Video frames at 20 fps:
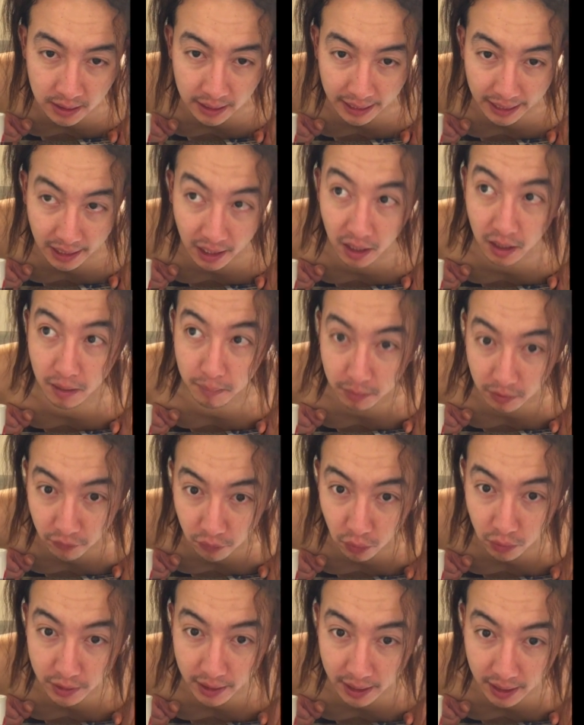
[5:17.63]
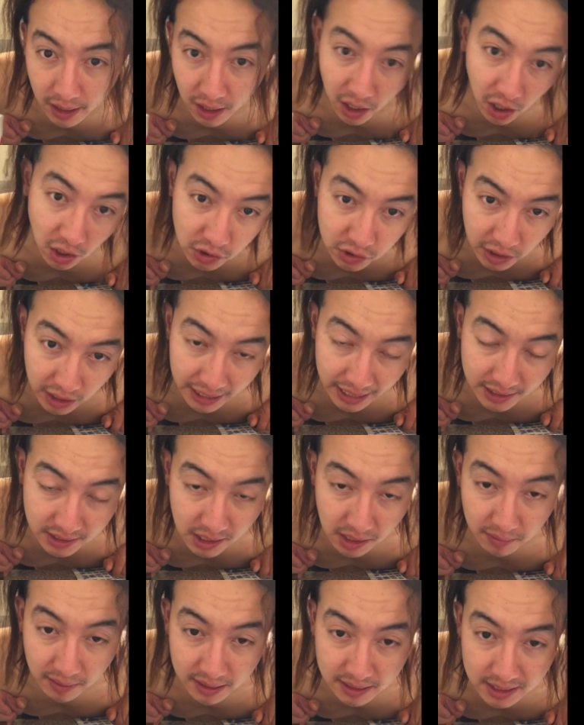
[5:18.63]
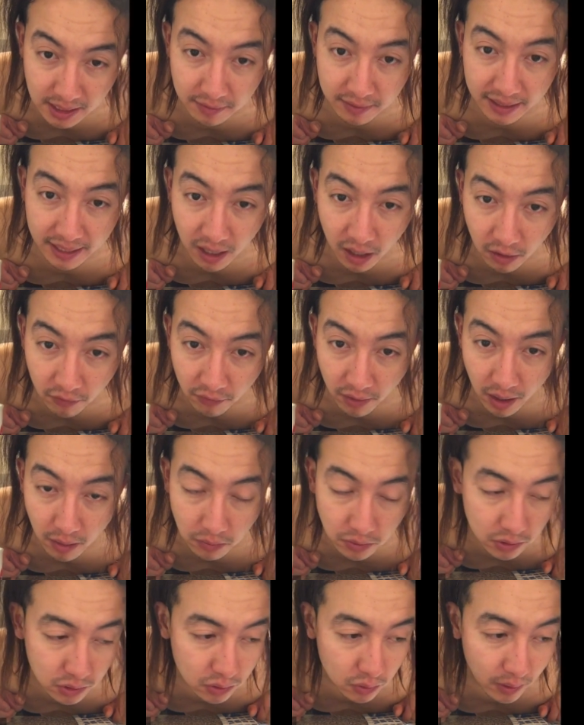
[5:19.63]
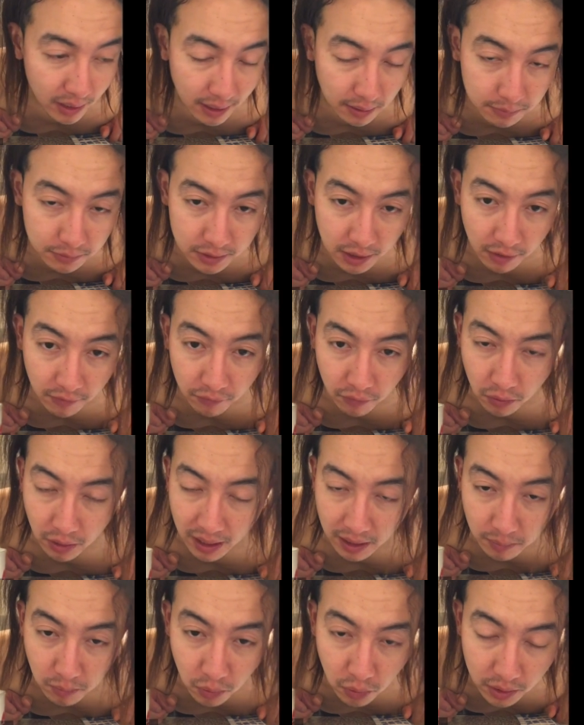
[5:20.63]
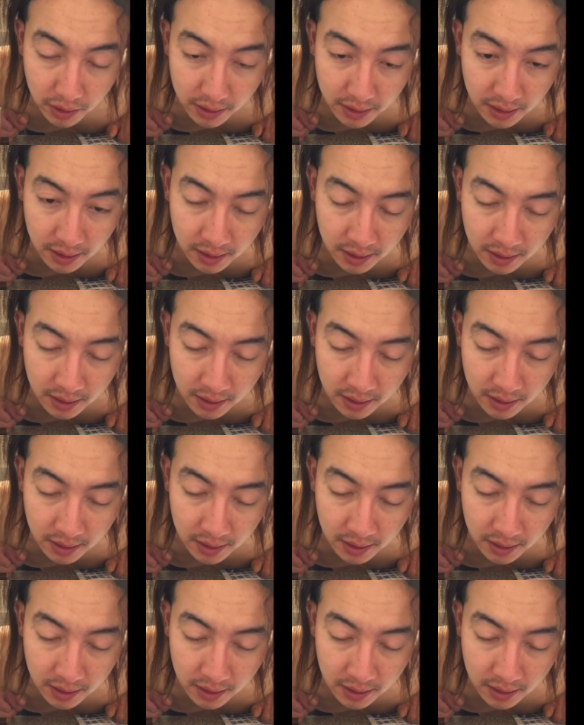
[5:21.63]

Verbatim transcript: and before that last night I slept like seven and a half hours, so I have slept for like more than